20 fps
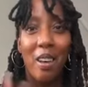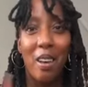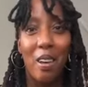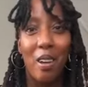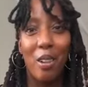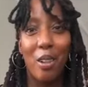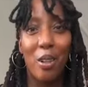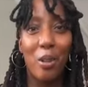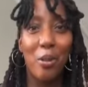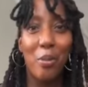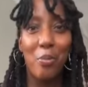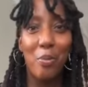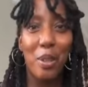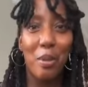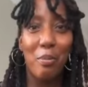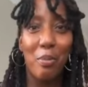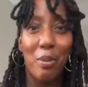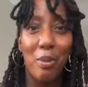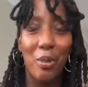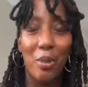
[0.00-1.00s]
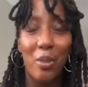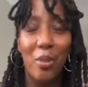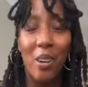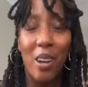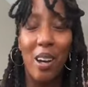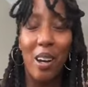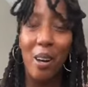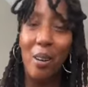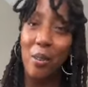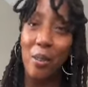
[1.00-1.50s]
Hello, people.
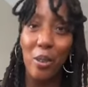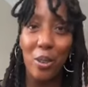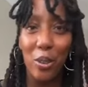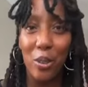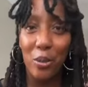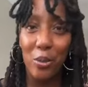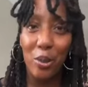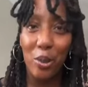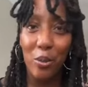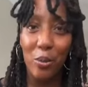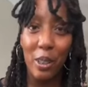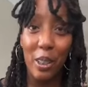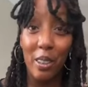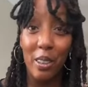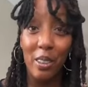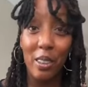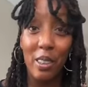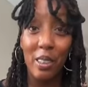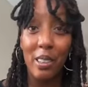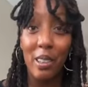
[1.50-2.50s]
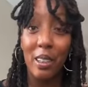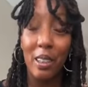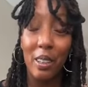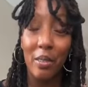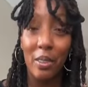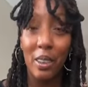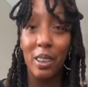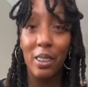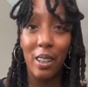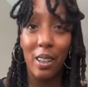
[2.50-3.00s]
How are you doing on this
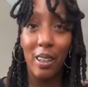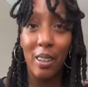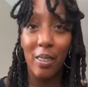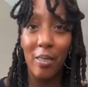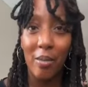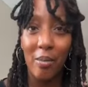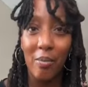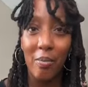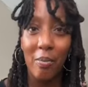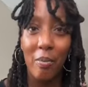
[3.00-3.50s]
lovely day?